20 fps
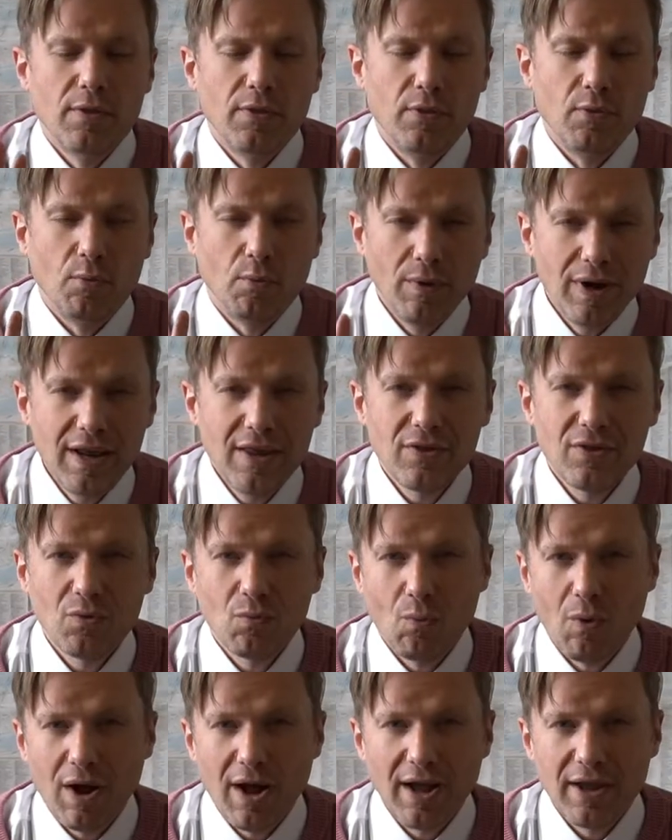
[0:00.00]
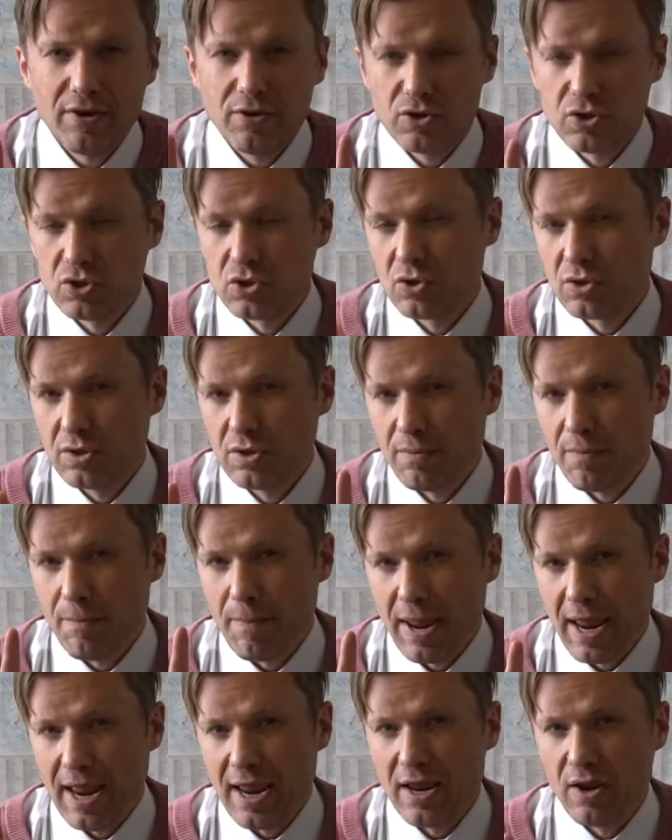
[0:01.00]
The reason why you shouldn't
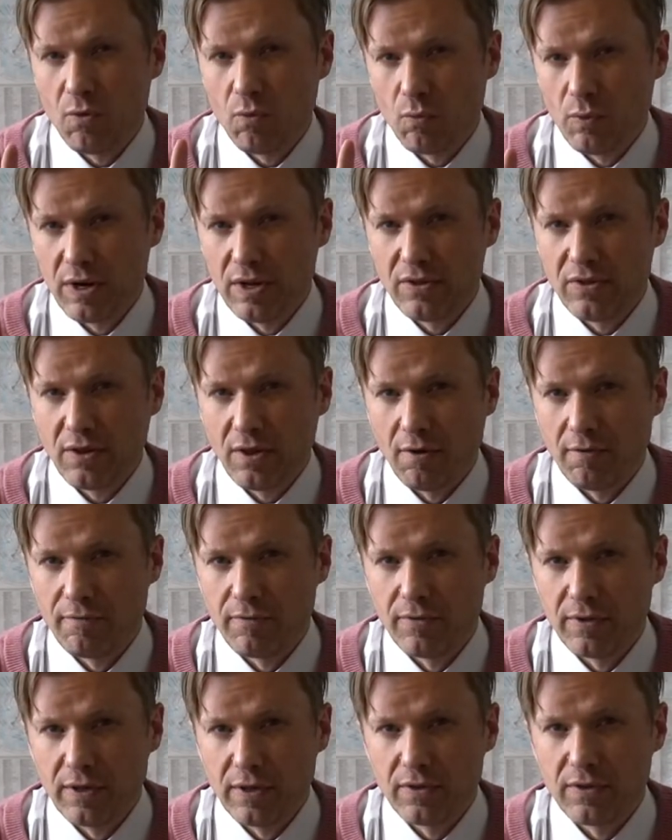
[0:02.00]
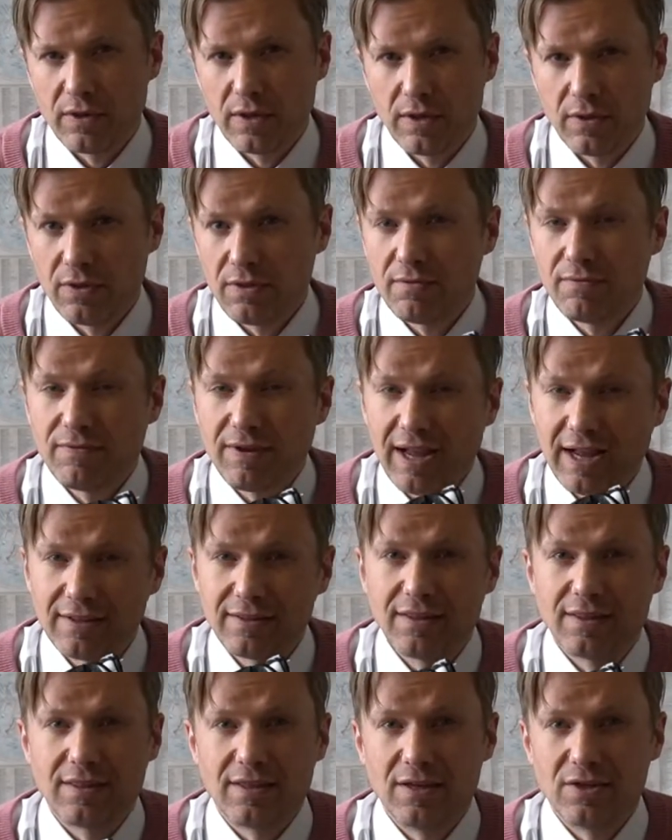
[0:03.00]
pay resale for these is the
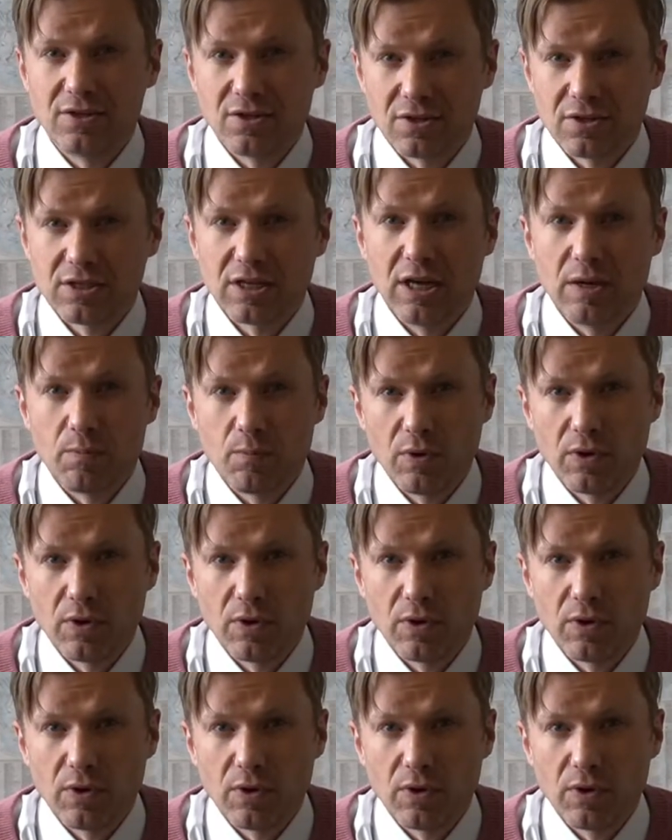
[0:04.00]
fact that they just keep